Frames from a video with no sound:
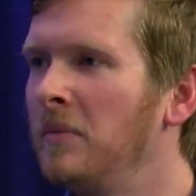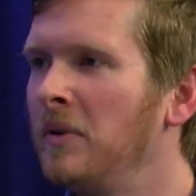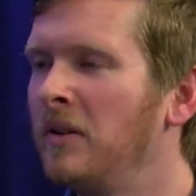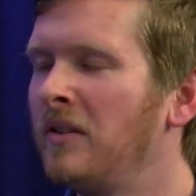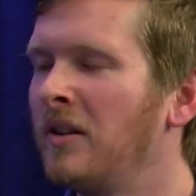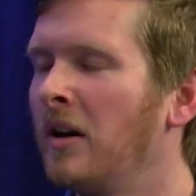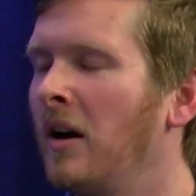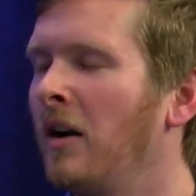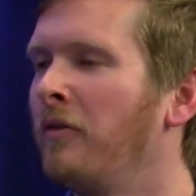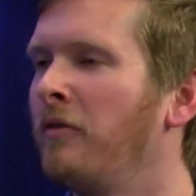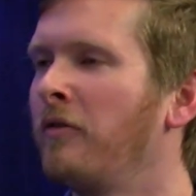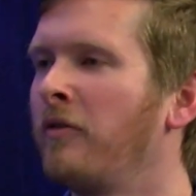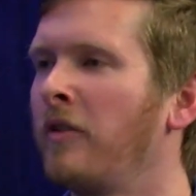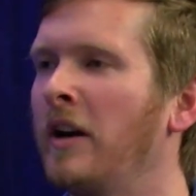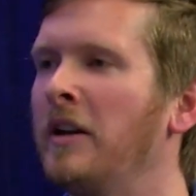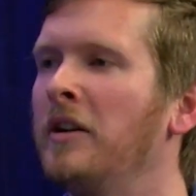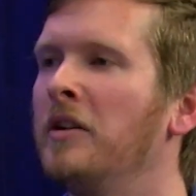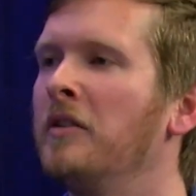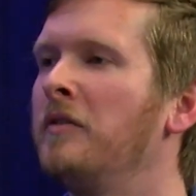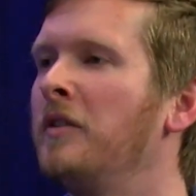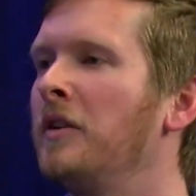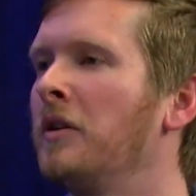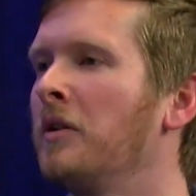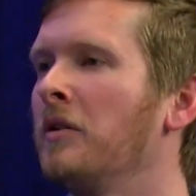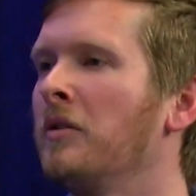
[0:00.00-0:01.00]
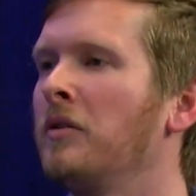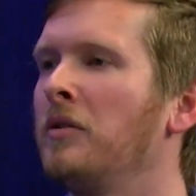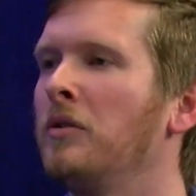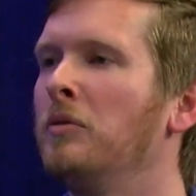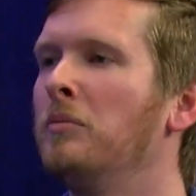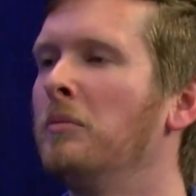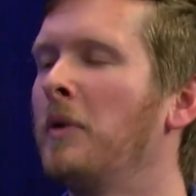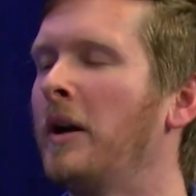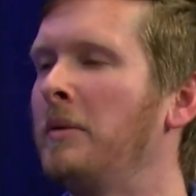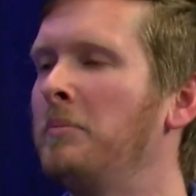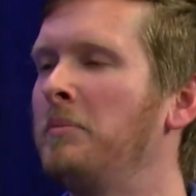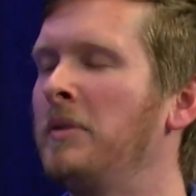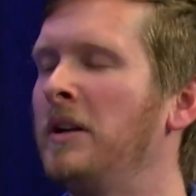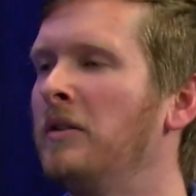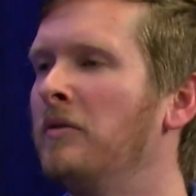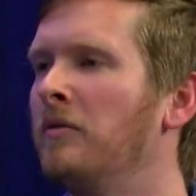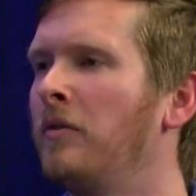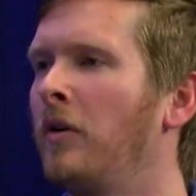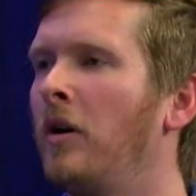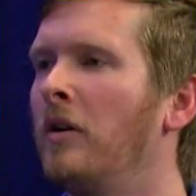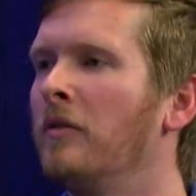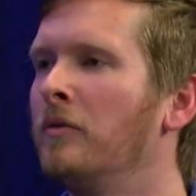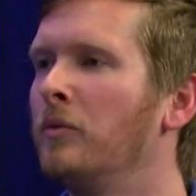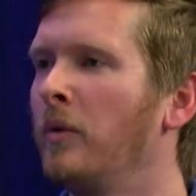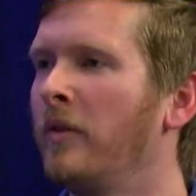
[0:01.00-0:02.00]
a friend of yours who might be
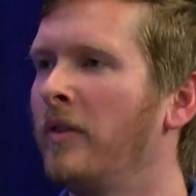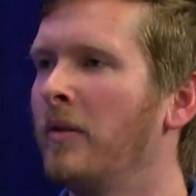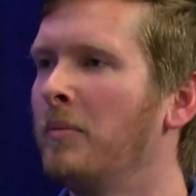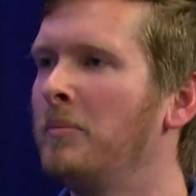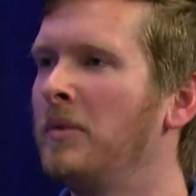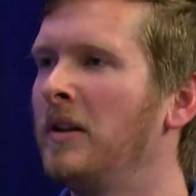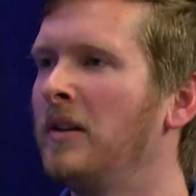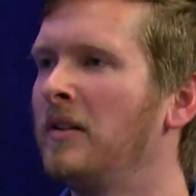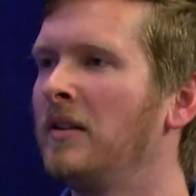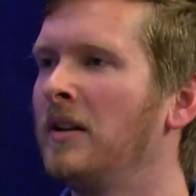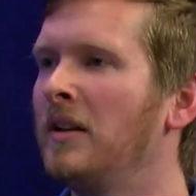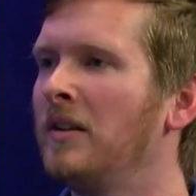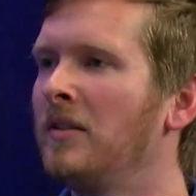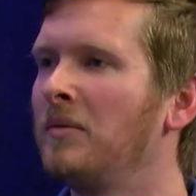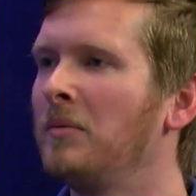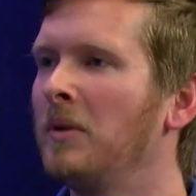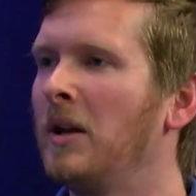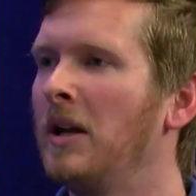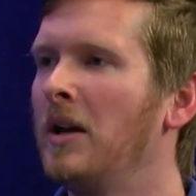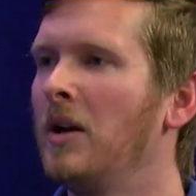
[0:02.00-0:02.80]
involved with a business,